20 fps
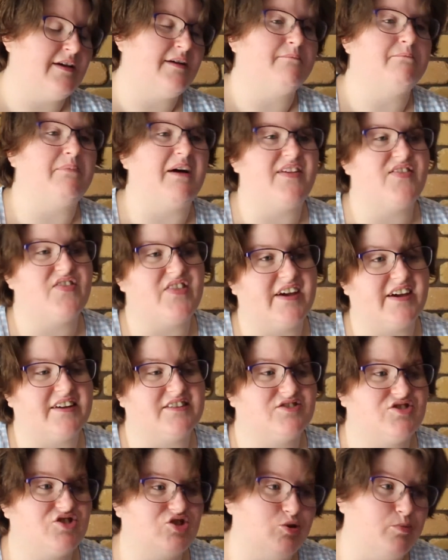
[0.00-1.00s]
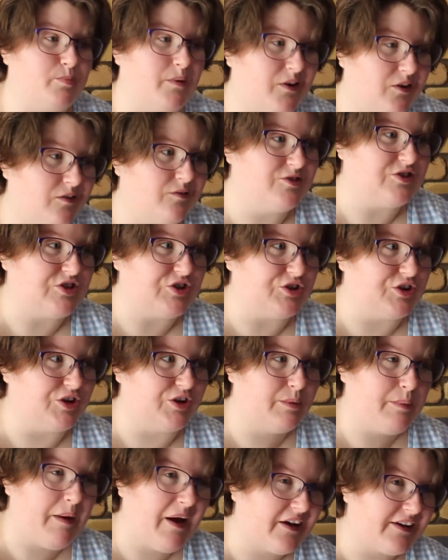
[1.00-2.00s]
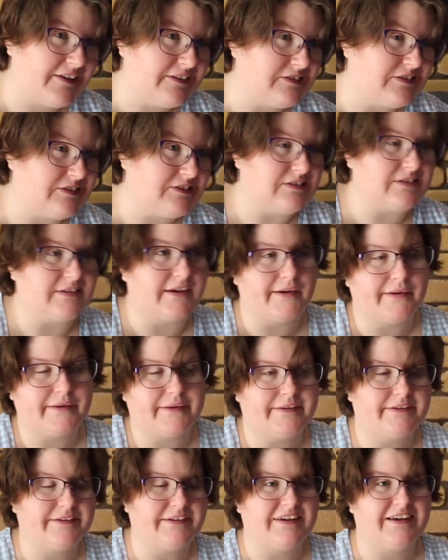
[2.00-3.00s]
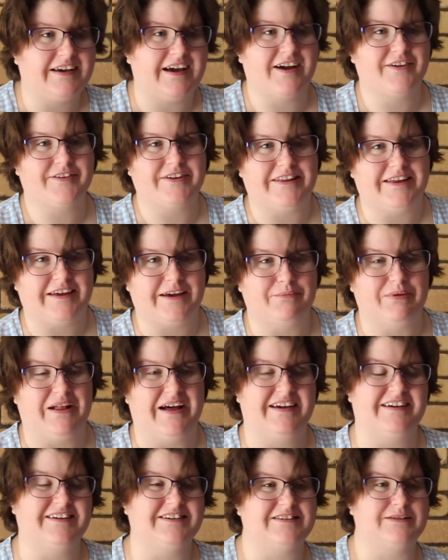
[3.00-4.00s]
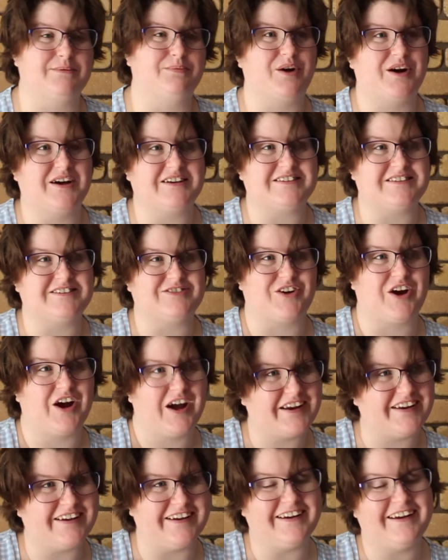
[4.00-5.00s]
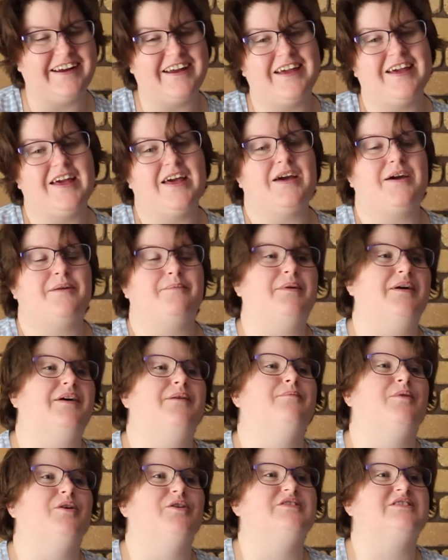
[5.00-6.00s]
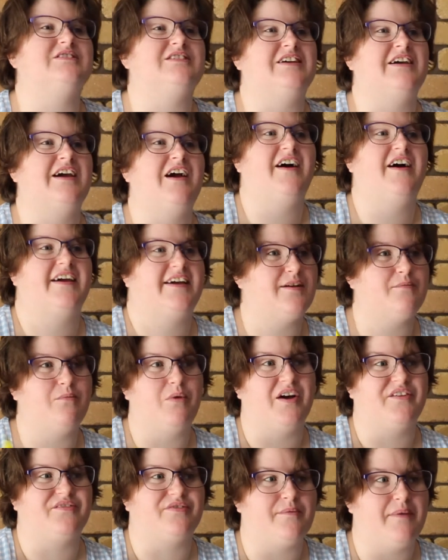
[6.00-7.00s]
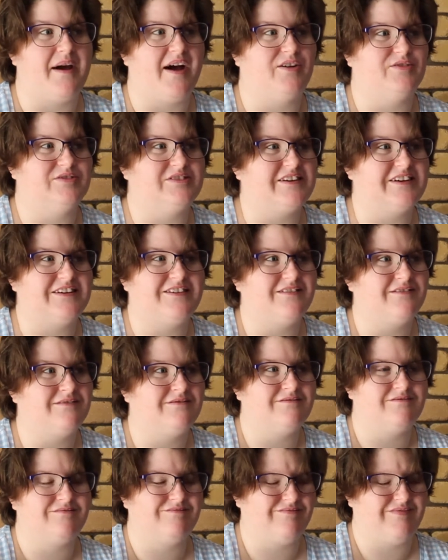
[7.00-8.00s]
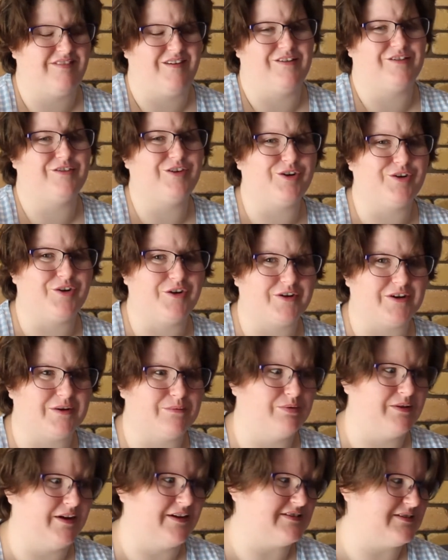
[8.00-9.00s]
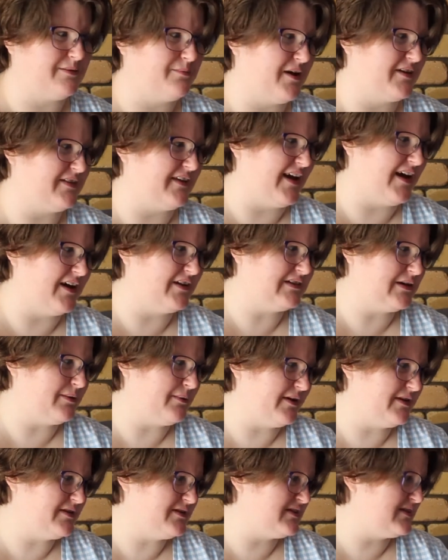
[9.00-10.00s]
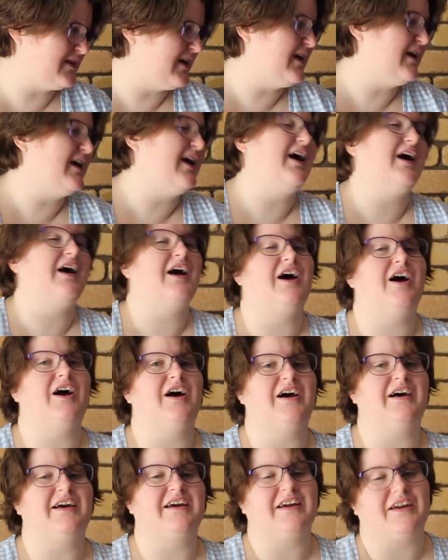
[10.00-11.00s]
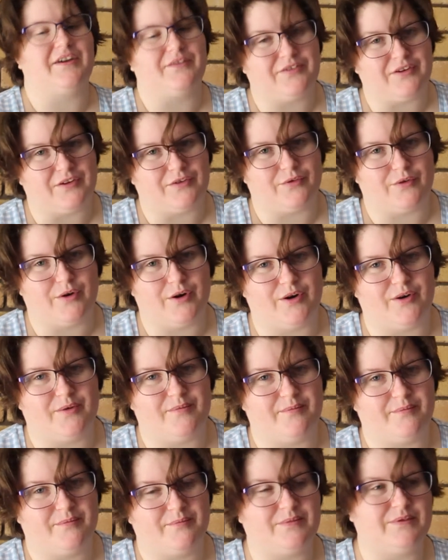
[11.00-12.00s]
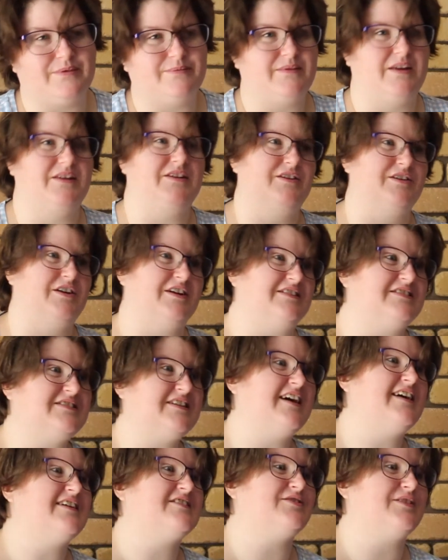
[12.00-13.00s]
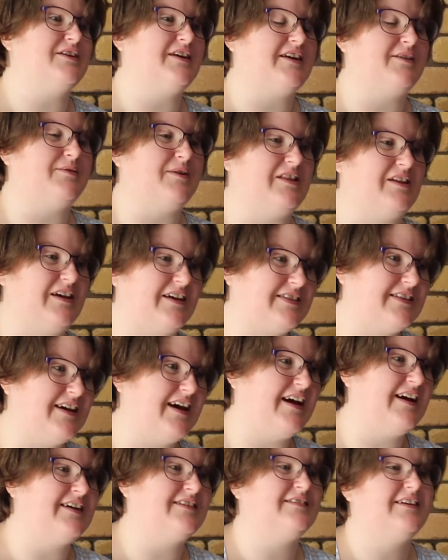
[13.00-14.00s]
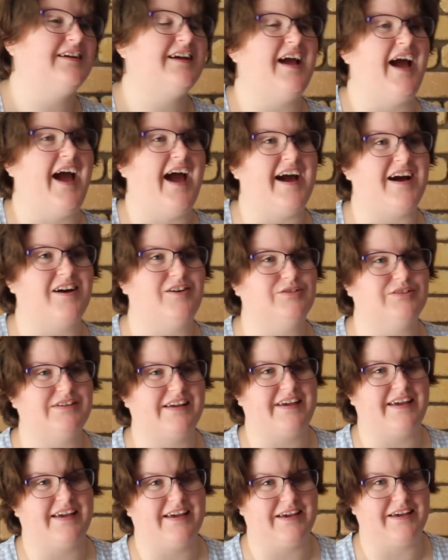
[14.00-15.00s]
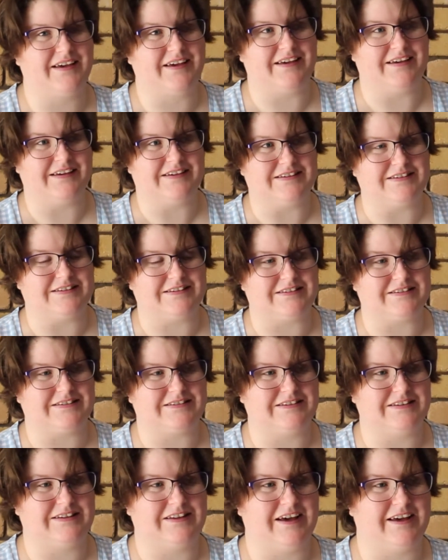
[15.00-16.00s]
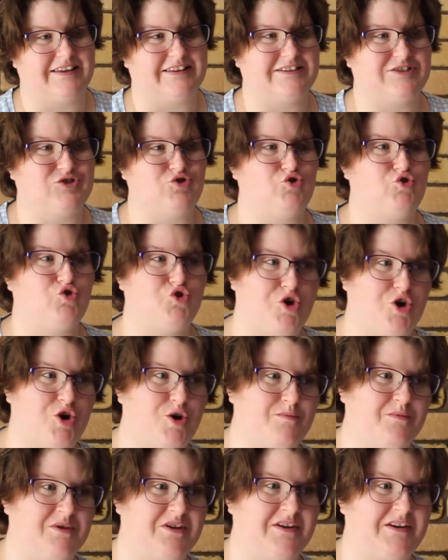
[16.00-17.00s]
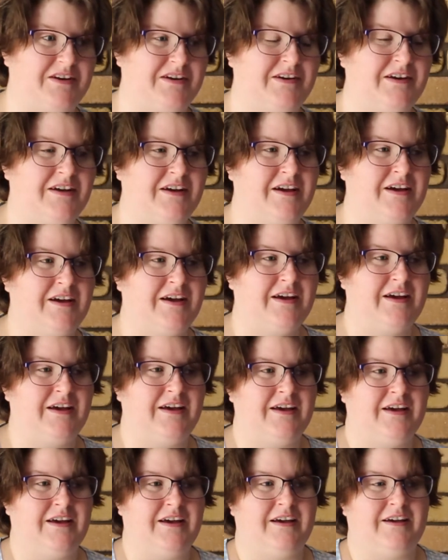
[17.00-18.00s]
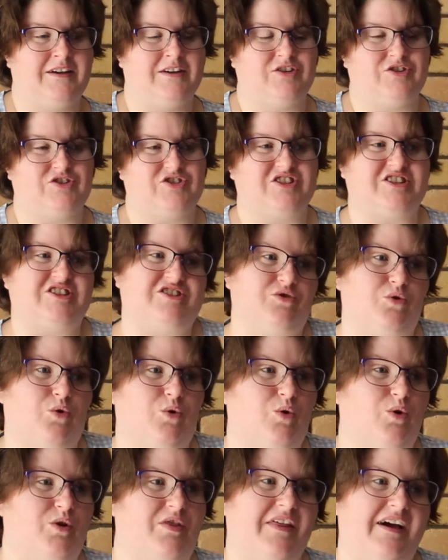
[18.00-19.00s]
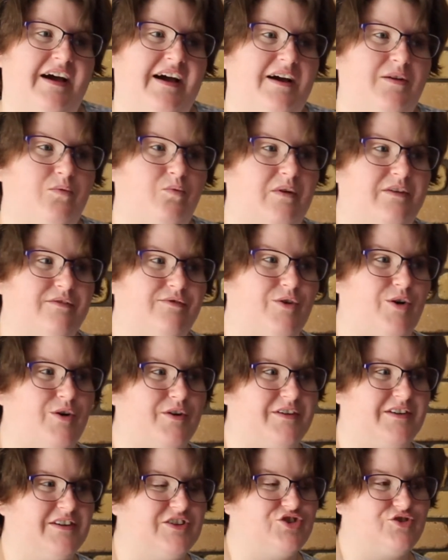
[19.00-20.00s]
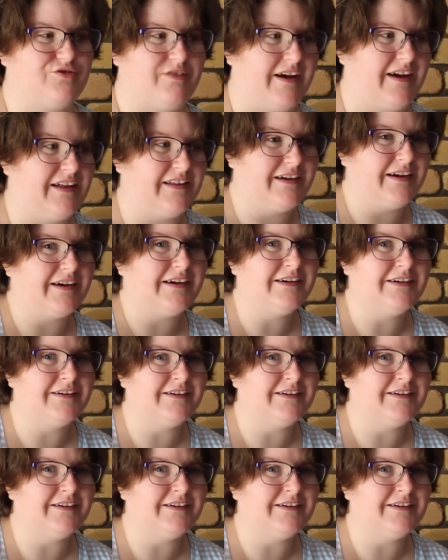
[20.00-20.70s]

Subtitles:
but they're $2 packets, so you can't really complain because the price is right. But mostly get mine from Aldi, and I've got no complaints about the Aldi ones. If you're from United States or anywhere like that, Aldi is like this German store that we've got in Australia,